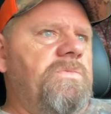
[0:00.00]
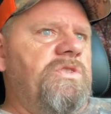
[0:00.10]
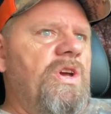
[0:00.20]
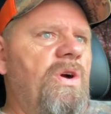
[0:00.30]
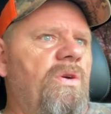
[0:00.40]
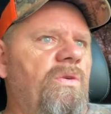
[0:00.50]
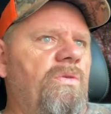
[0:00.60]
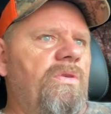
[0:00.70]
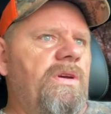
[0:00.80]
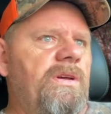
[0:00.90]

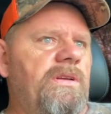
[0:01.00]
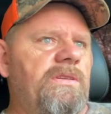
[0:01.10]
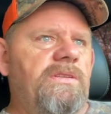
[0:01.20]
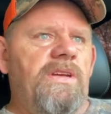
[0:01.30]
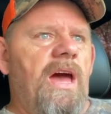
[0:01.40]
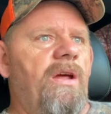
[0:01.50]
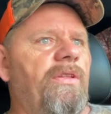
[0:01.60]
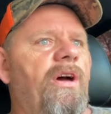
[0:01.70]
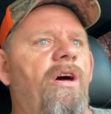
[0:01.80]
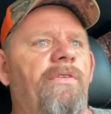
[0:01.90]
So got
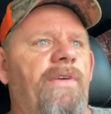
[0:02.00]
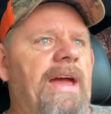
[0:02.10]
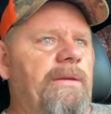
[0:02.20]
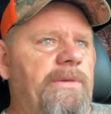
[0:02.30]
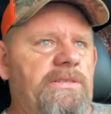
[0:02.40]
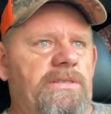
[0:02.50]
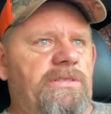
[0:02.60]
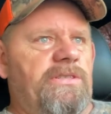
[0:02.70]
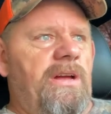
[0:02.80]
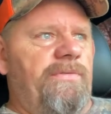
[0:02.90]
on all the vitamins and
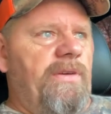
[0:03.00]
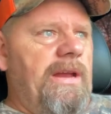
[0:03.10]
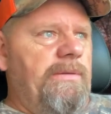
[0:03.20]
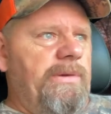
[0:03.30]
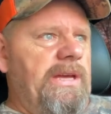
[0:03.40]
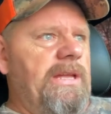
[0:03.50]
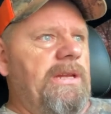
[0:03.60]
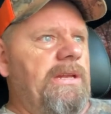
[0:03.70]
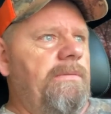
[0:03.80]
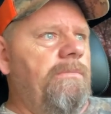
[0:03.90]
stuff right in the
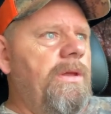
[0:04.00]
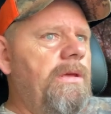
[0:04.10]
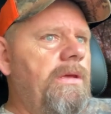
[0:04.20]
beginning,